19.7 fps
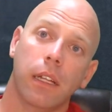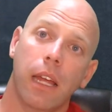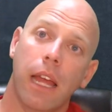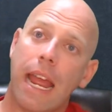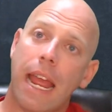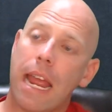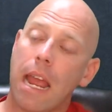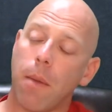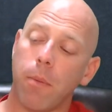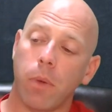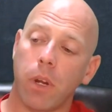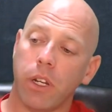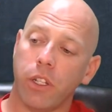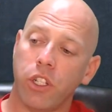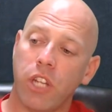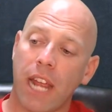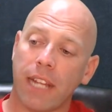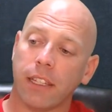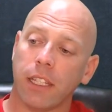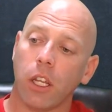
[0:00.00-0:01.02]
hey, I'm gonna
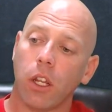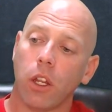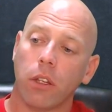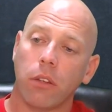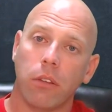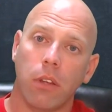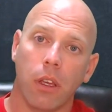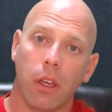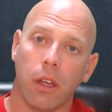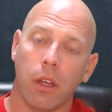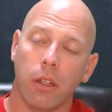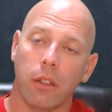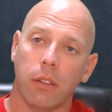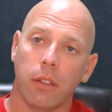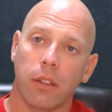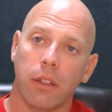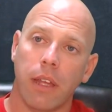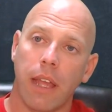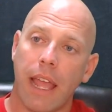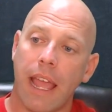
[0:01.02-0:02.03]
check the, the
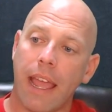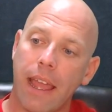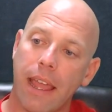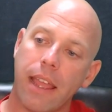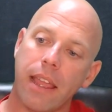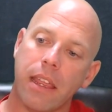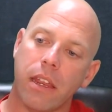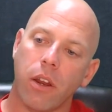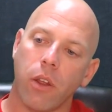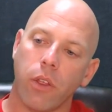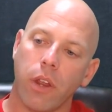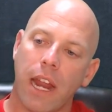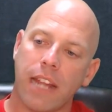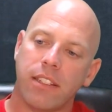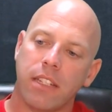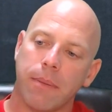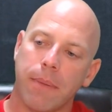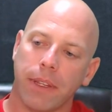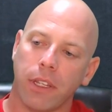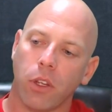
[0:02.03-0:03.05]
you know, the
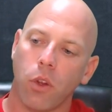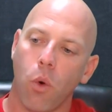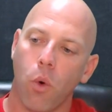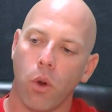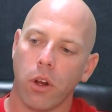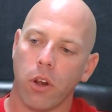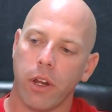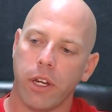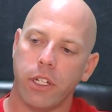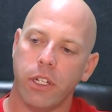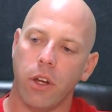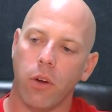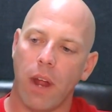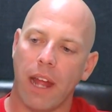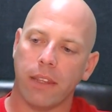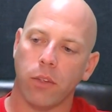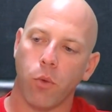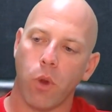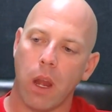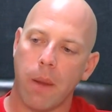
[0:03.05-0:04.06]
nice thing about the corner is you don't
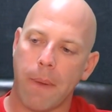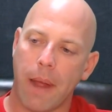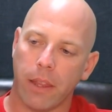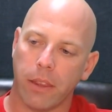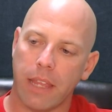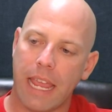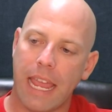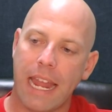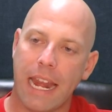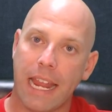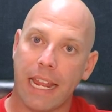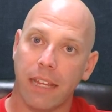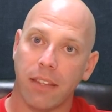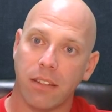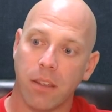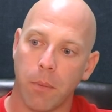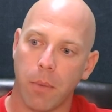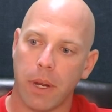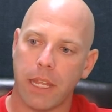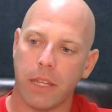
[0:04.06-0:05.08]
have to worry about hitting
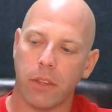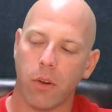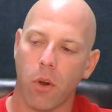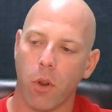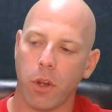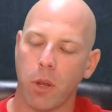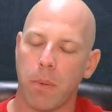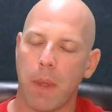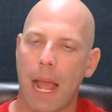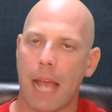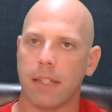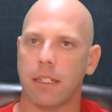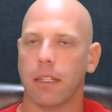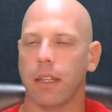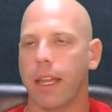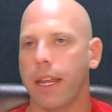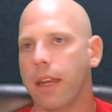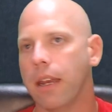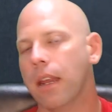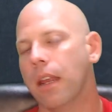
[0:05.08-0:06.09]
somebody throwing your passing
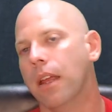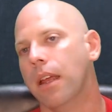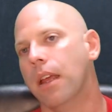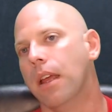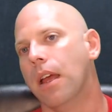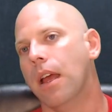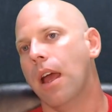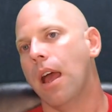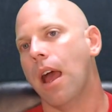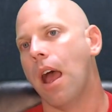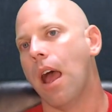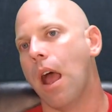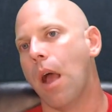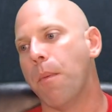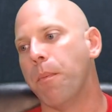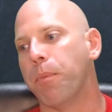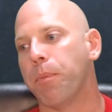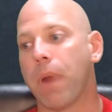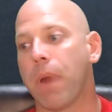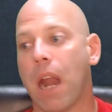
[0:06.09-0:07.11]
lane.
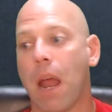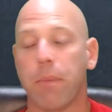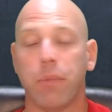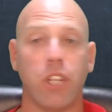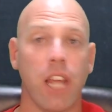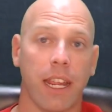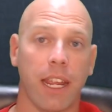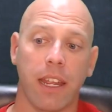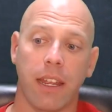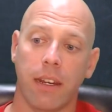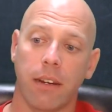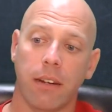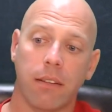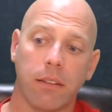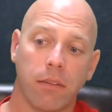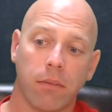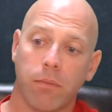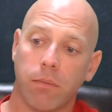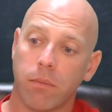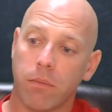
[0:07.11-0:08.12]
Um, but I'm checking,
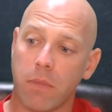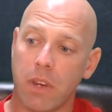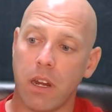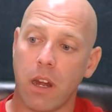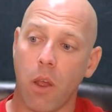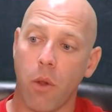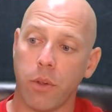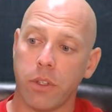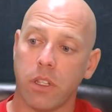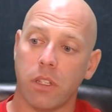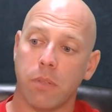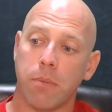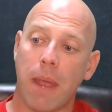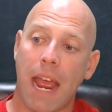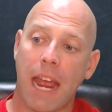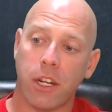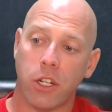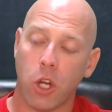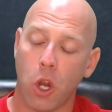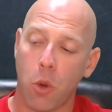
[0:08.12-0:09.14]
you know, is the
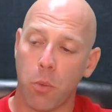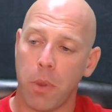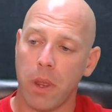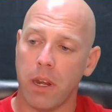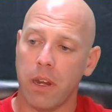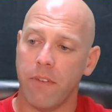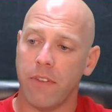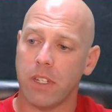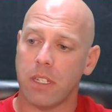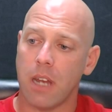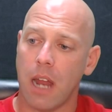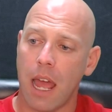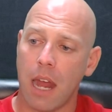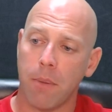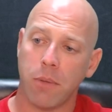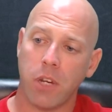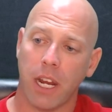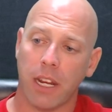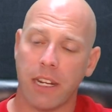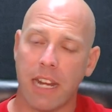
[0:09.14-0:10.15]
smash open? If it's not,
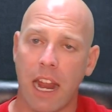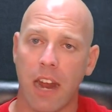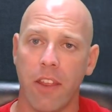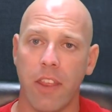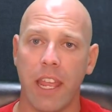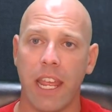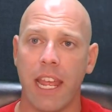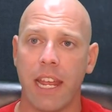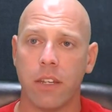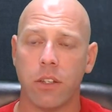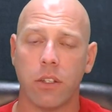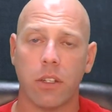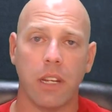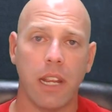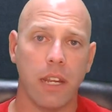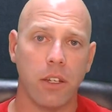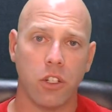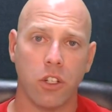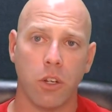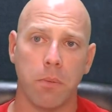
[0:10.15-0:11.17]
I'm checking down to the hitch.
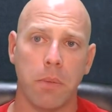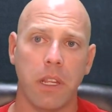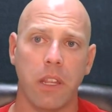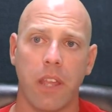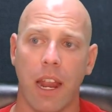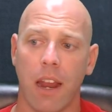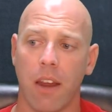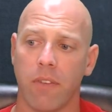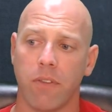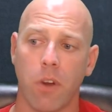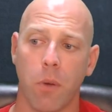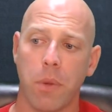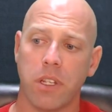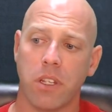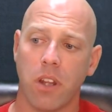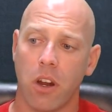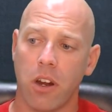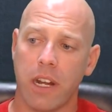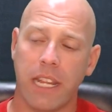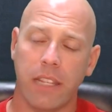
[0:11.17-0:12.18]
Hitch should be there. If
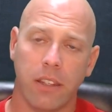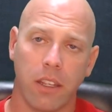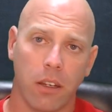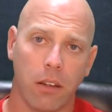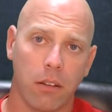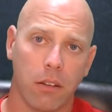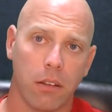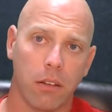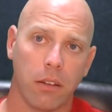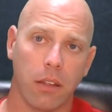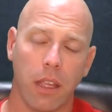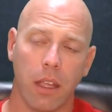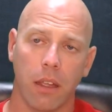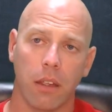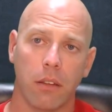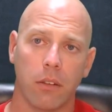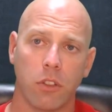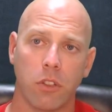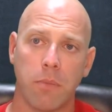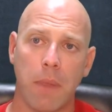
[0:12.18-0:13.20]
nobody's underneath the,
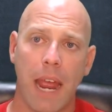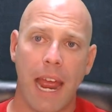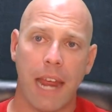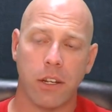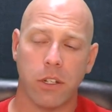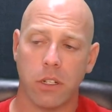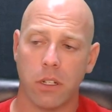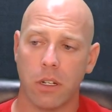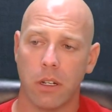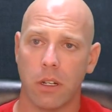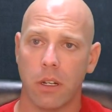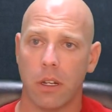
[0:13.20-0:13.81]
the smash